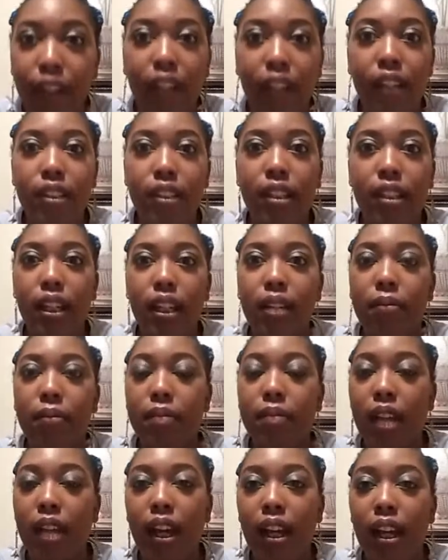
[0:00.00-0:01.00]
at the same
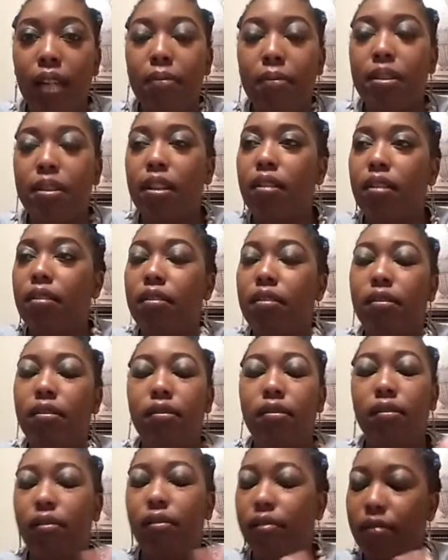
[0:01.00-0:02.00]
time. So
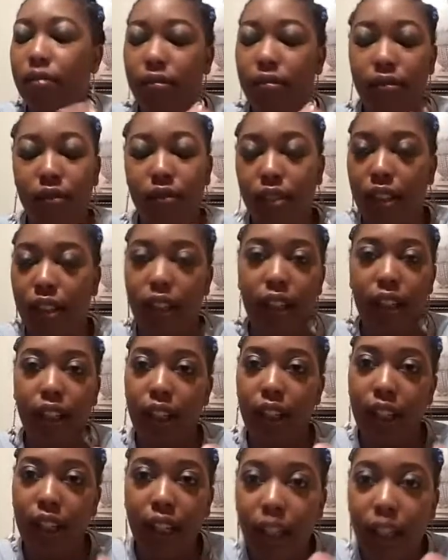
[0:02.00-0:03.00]
it can
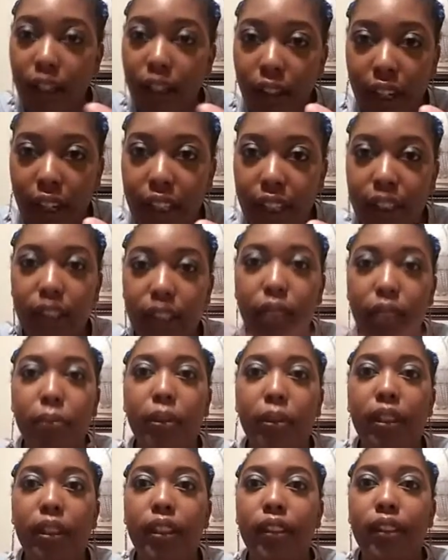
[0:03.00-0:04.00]
get crazy,
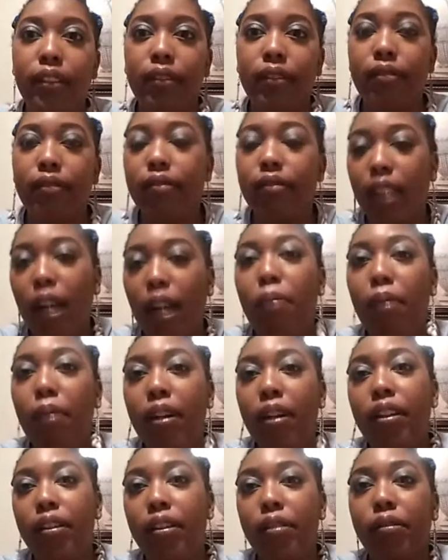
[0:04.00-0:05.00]
but I'm
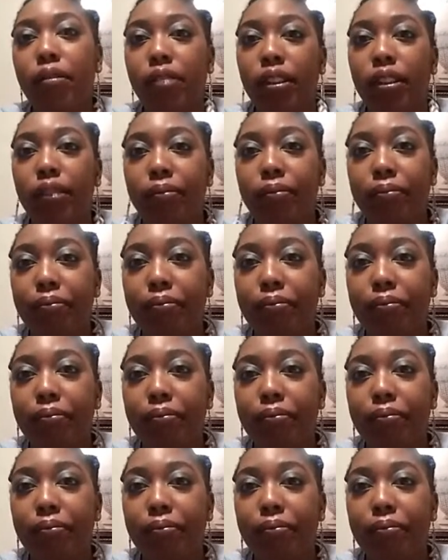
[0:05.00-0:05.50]
working through it.